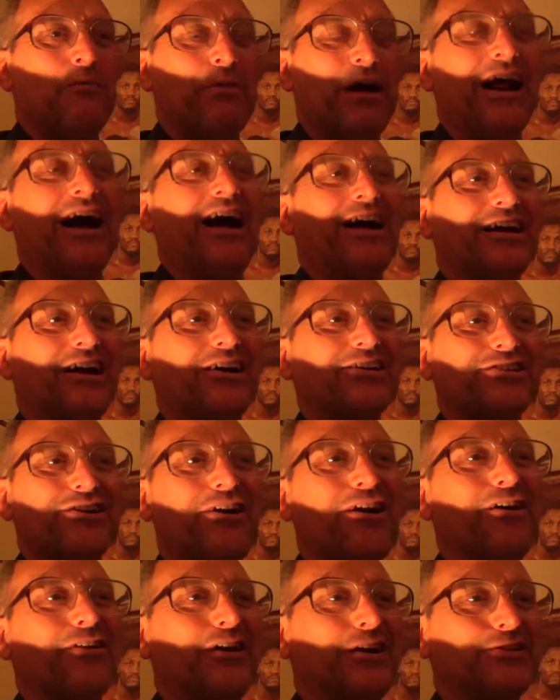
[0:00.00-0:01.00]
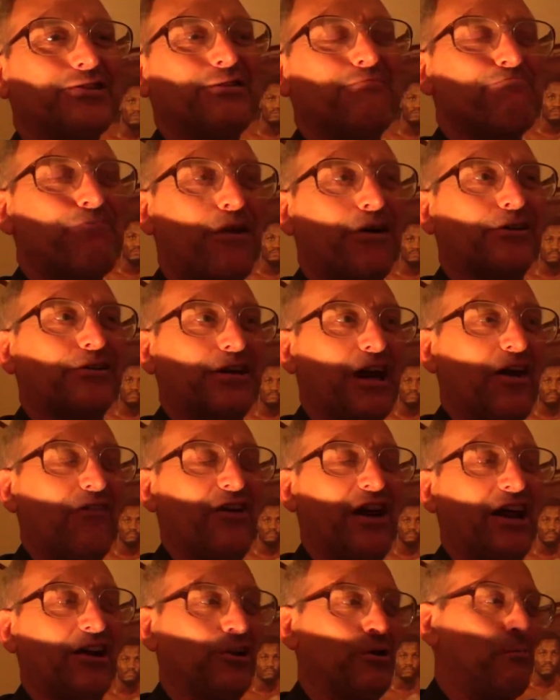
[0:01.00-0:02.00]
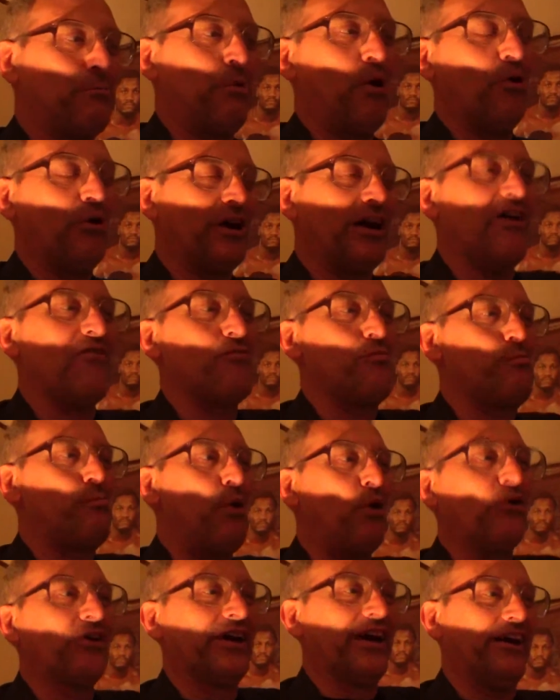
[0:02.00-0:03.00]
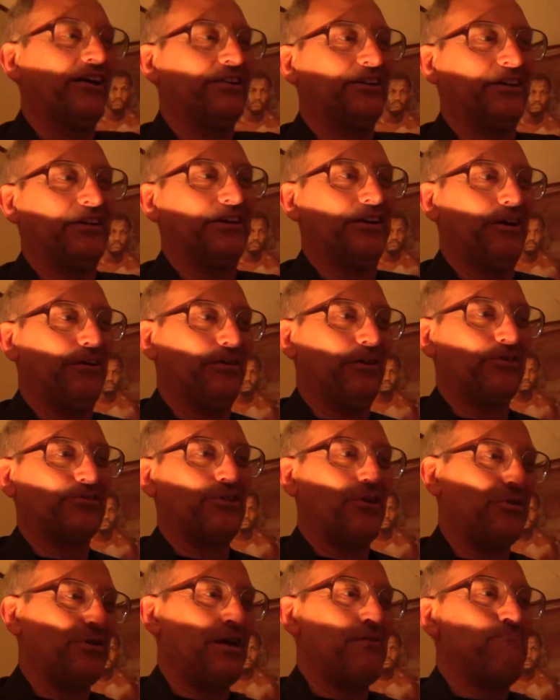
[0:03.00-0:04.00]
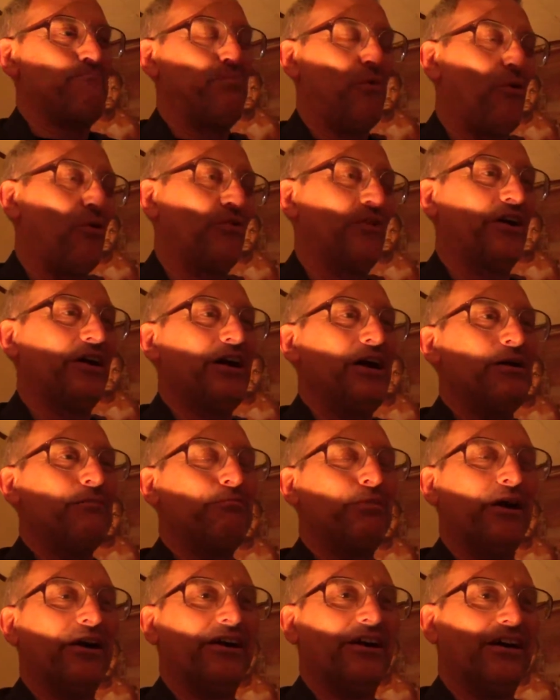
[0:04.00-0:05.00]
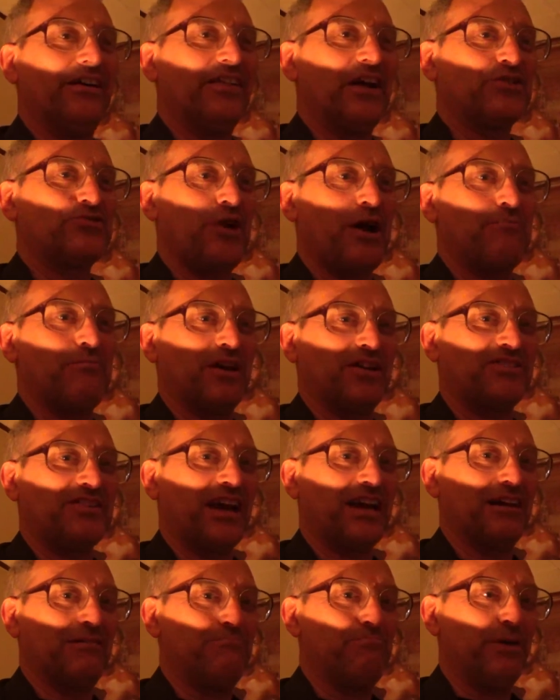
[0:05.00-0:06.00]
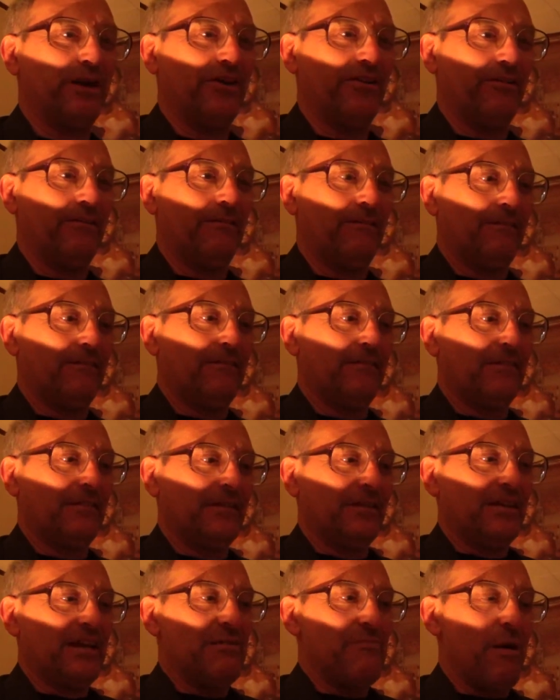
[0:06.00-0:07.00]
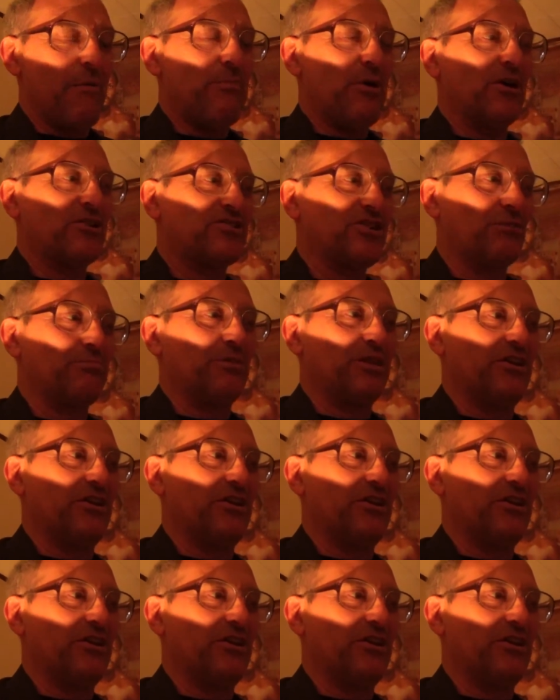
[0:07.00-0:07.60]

but I guess call it Edison Park Tavern. They had a little bowling, They had a little bowling alley in there. You know, so they bowl in there. But uh, that's right, my second beer. Yeah, my brother took me